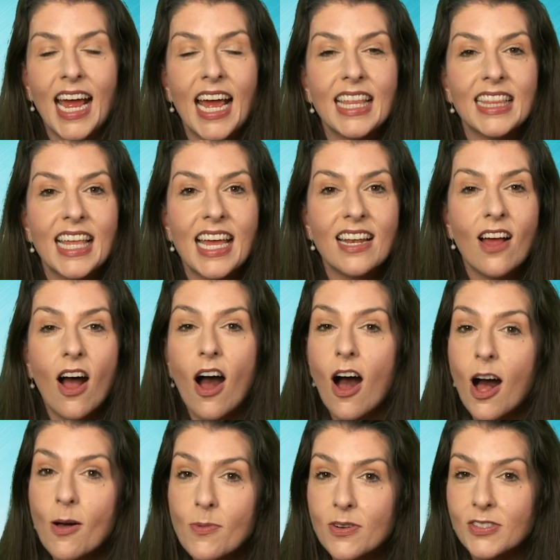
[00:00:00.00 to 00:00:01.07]
And then
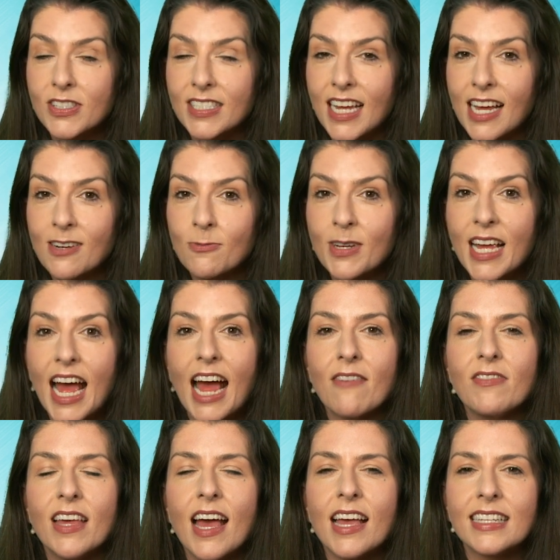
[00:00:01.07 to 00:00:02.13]
almost done, we
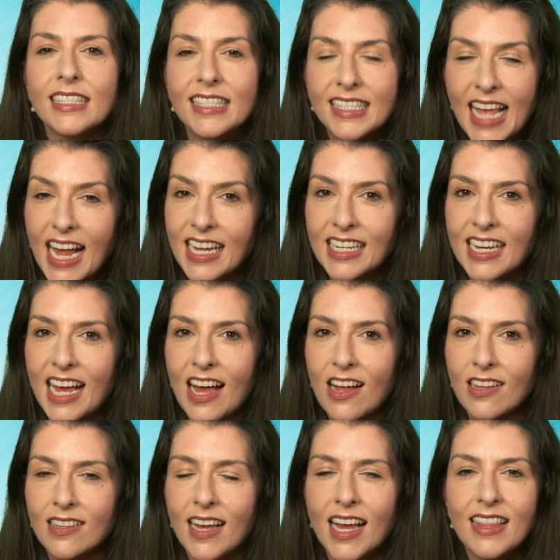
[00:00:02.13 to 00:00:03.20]
have the second
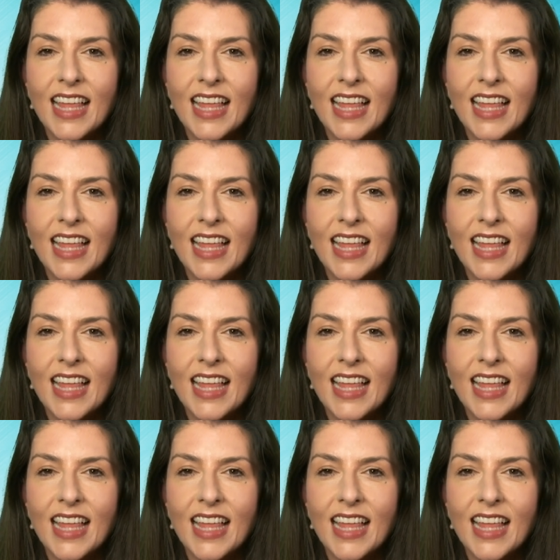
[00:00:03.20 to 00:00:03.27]
L,